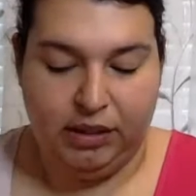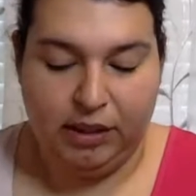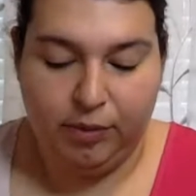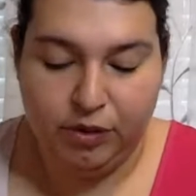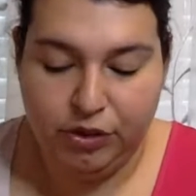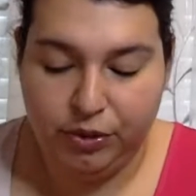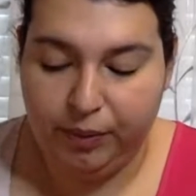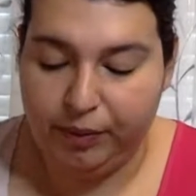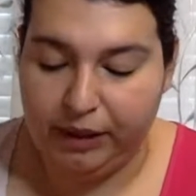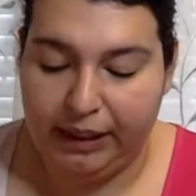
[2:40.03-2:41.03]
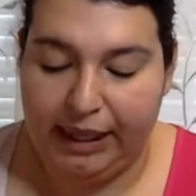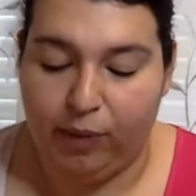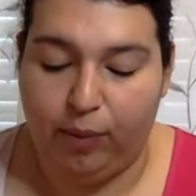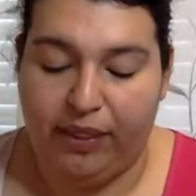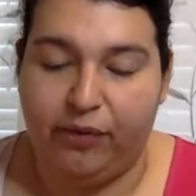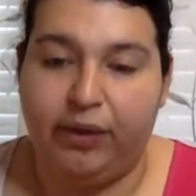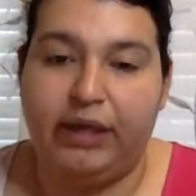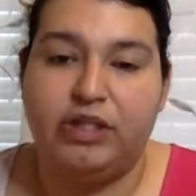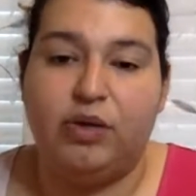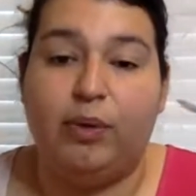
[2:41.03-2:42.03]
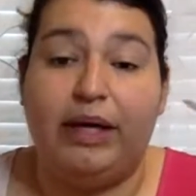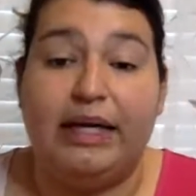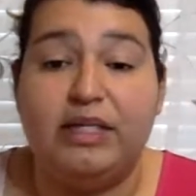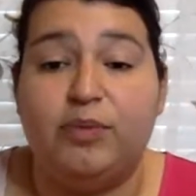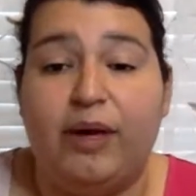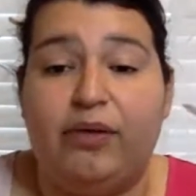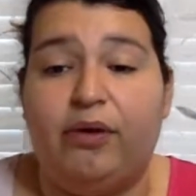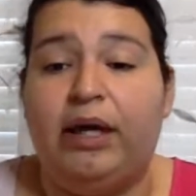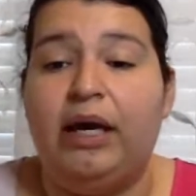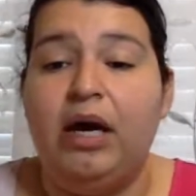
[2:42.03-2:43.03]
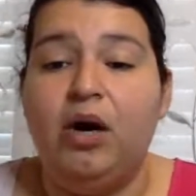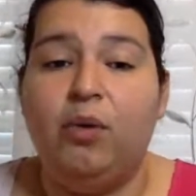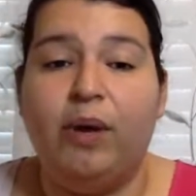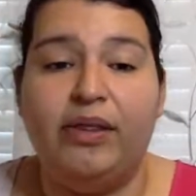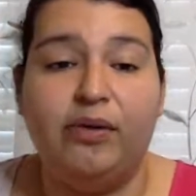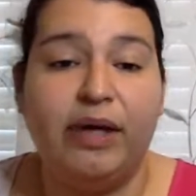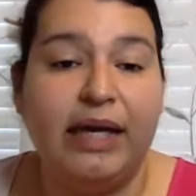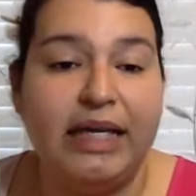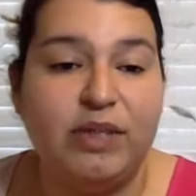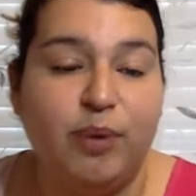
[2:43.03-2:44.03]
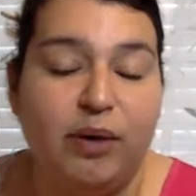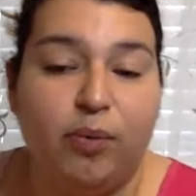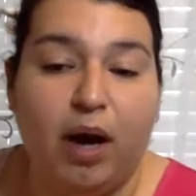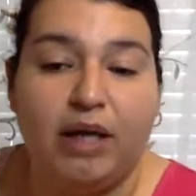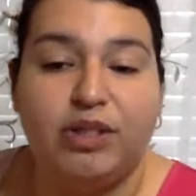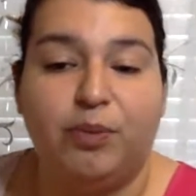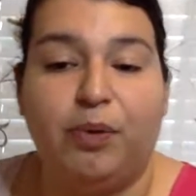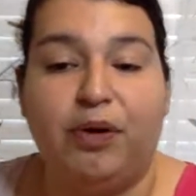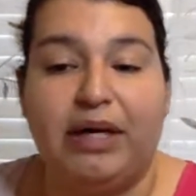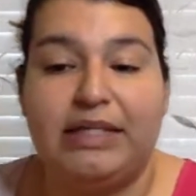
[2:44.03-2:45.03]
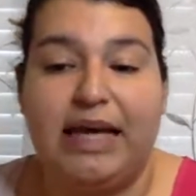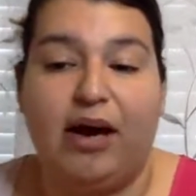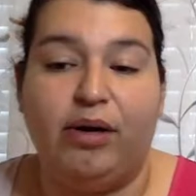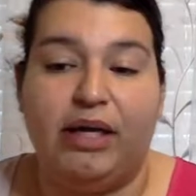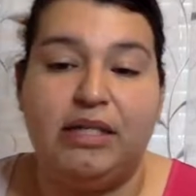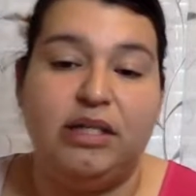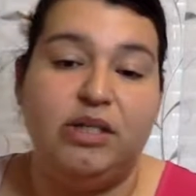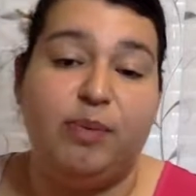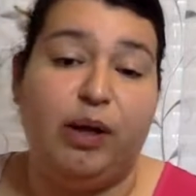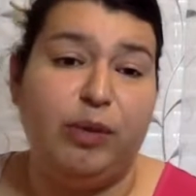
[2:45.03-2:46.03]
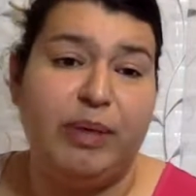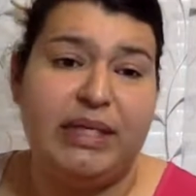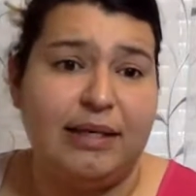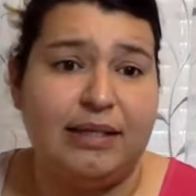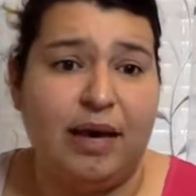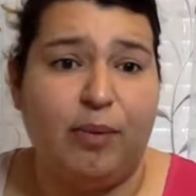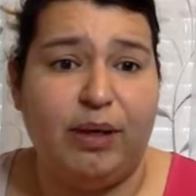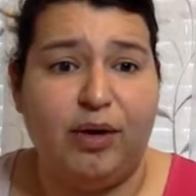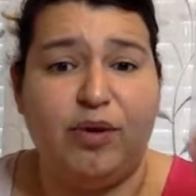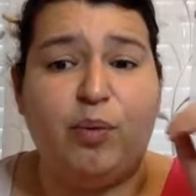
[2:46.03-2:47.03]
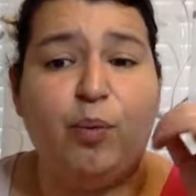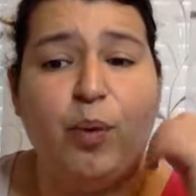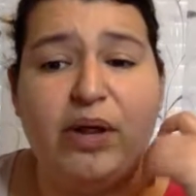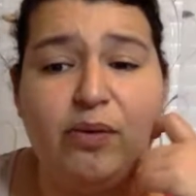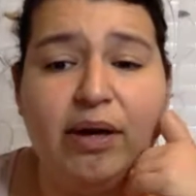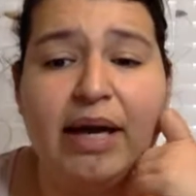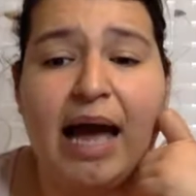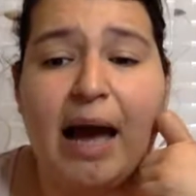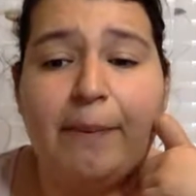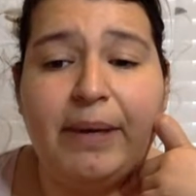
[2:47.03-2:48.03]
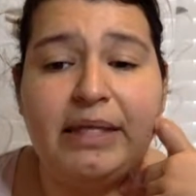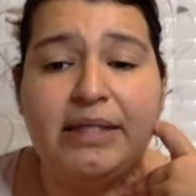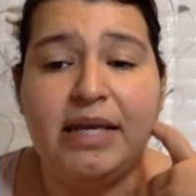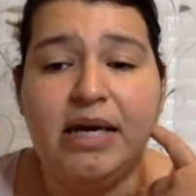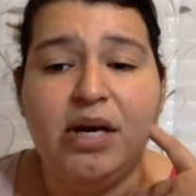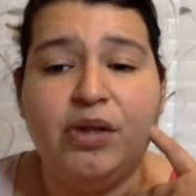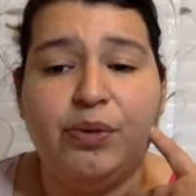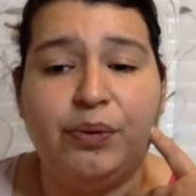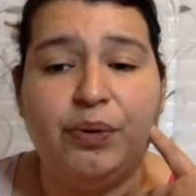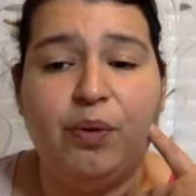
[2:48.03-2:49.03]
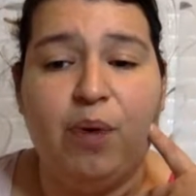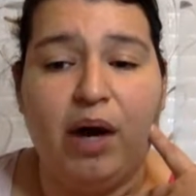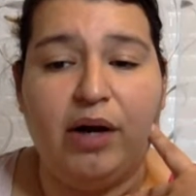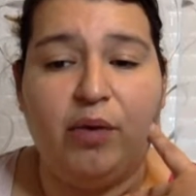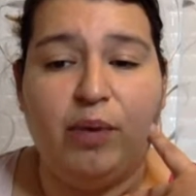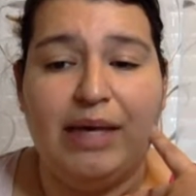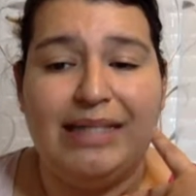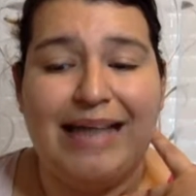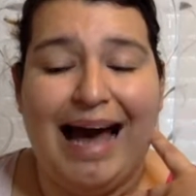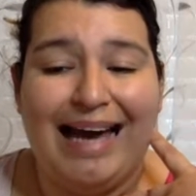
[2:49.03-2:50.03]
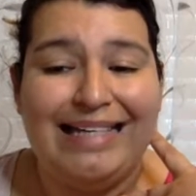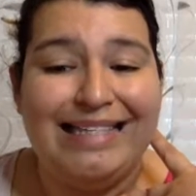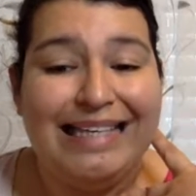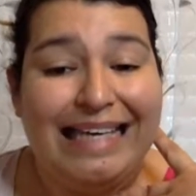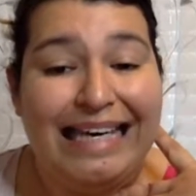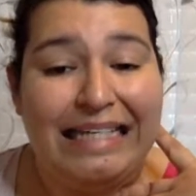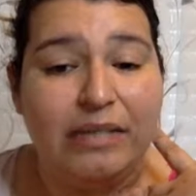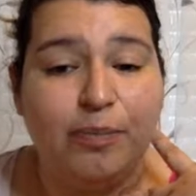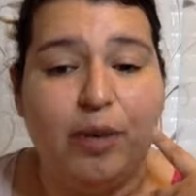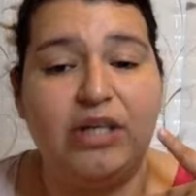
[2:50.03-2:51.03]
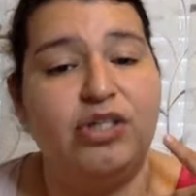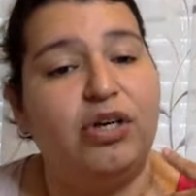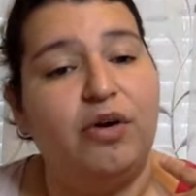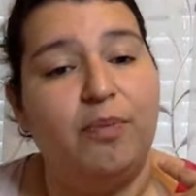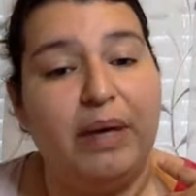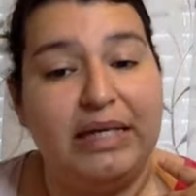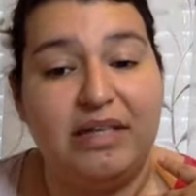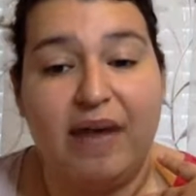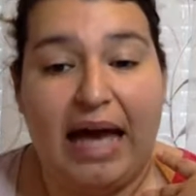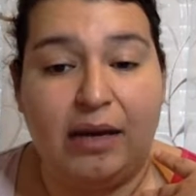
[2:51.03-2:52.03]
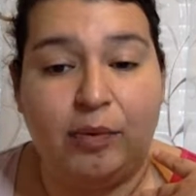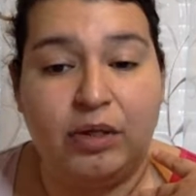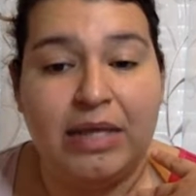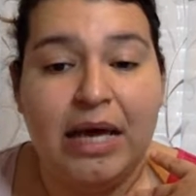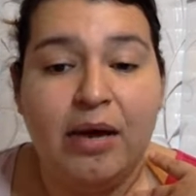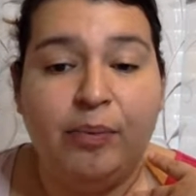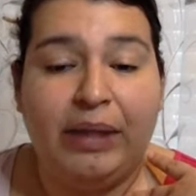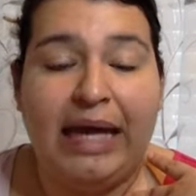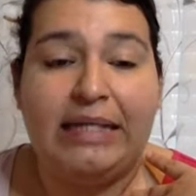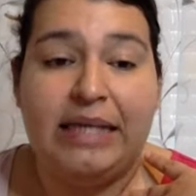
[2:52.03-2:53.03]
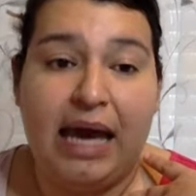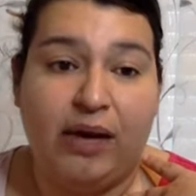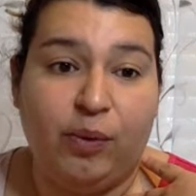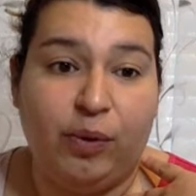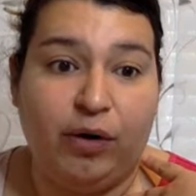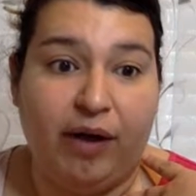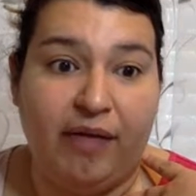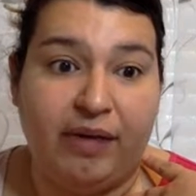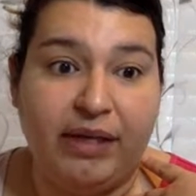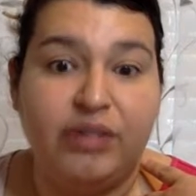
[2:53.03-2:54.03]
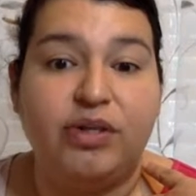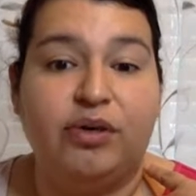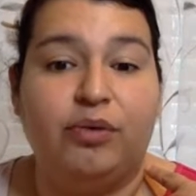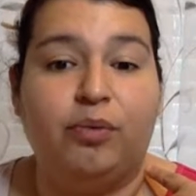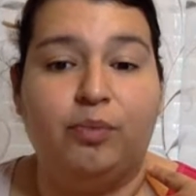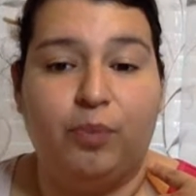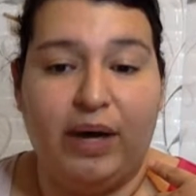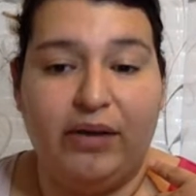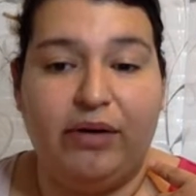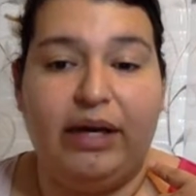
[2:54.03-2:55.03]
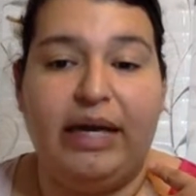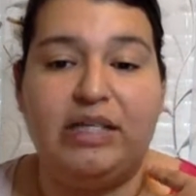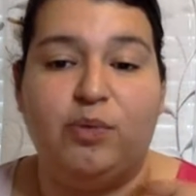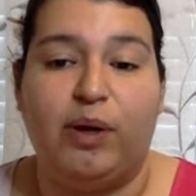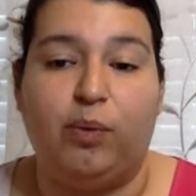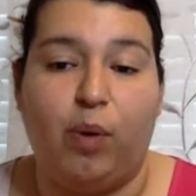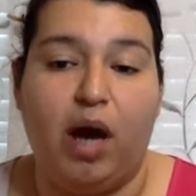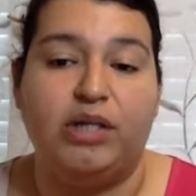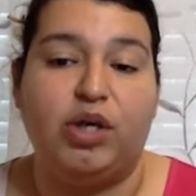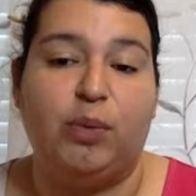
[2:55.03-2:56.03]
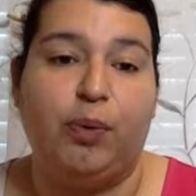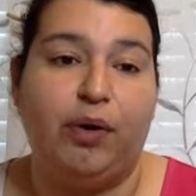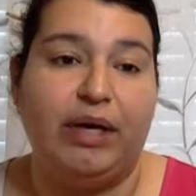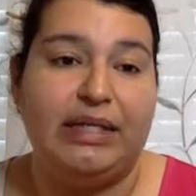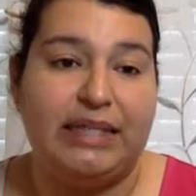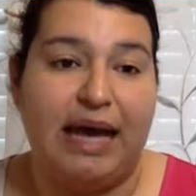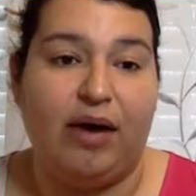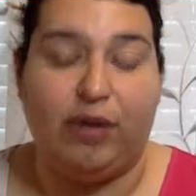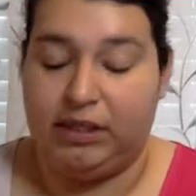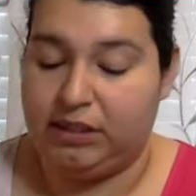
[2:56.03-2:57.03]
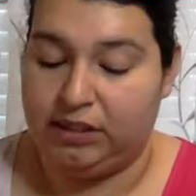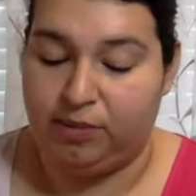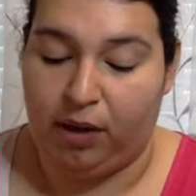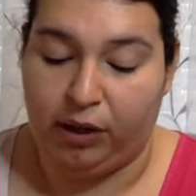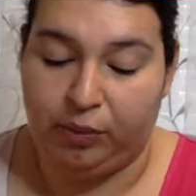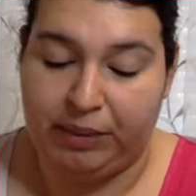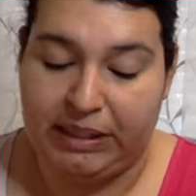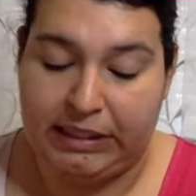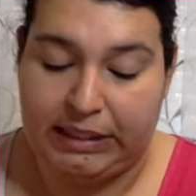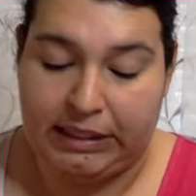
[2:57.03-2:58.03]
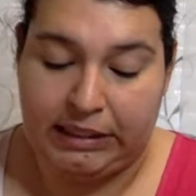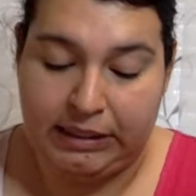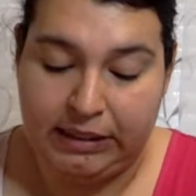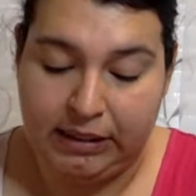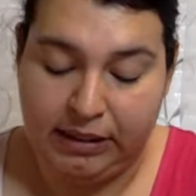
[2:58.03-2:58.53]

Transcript: Number 2, we were looking at weathering. So what is weathering? Weathering is when rocks are broken down into smaller pieces. And we know that weathering happens through water, wind, ice, heat, pressure because of animals, plants, and or gravity. So weathering is when rocks are broken down into smaller pieces.